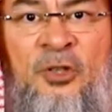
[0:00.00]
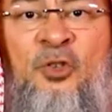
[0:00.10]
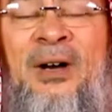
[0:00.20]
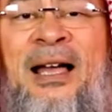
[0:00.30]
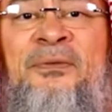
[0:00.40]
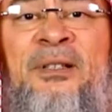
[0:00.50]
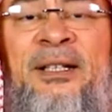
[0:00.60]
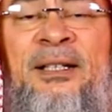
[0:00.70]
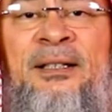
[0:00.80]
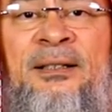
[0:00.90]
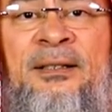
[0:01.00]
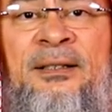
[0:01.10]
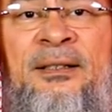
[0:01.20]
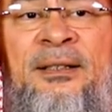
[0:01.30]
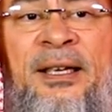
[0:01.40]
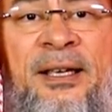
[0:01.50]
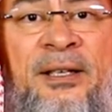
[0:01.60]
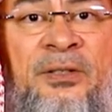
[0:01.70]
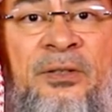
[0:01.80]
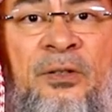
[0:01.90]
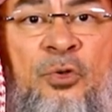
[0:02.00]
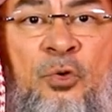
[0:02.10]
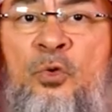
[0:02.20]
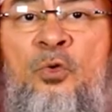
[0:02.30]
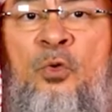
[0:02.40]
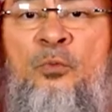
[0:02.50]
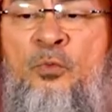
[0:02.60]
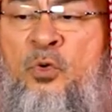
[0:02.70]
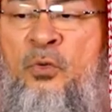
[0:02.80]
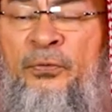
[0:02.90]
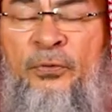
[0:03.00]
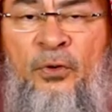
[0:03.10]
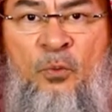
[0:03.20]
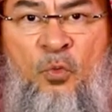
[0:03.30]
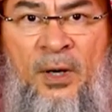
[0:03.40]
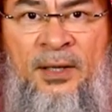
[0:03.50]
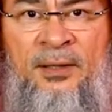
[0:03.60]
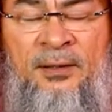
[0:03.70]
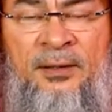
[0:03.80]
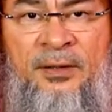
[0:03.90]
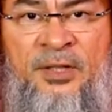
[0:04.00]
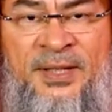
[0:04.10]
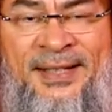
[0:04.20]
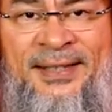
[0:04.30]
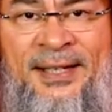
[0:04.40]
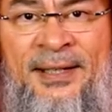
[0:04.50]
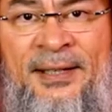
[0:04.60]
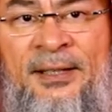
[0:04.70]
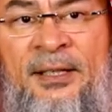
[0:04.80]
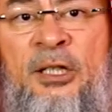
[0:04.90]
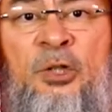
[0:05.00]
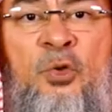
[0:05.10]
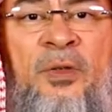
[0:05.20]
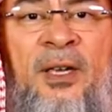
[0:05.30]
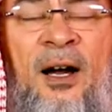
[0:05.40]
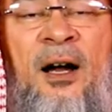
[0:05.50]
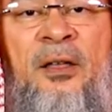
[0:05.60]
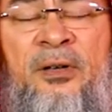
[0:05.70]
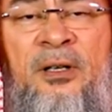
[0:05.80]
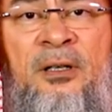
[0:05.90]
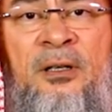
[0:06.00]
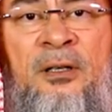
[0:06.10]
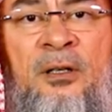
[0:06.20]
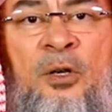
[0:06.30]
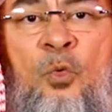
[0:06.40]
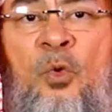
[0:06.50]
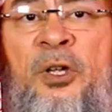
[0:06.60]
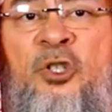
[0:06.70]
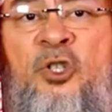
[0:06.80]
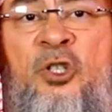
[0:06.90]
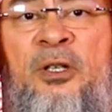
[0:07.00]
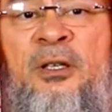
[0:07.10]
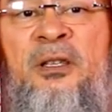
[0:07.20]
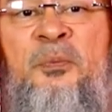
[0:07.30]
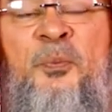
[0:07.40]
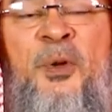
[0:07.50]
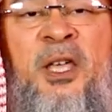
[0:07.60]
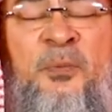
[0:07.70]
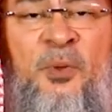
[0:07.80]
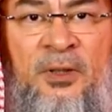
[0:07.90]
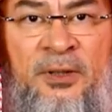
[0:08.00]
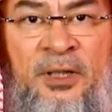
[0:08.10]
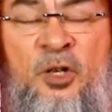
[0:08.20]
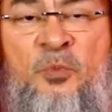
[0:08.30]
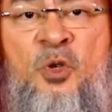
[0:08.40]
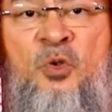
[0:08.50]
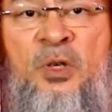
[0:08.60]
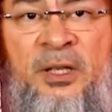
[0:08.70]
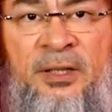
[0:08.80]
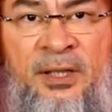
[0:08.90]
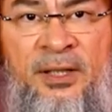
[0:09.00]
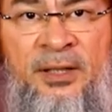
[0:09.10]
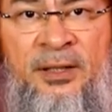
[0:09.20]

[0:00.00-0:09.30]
Traveling is to move from one city to the other, which the people, the community,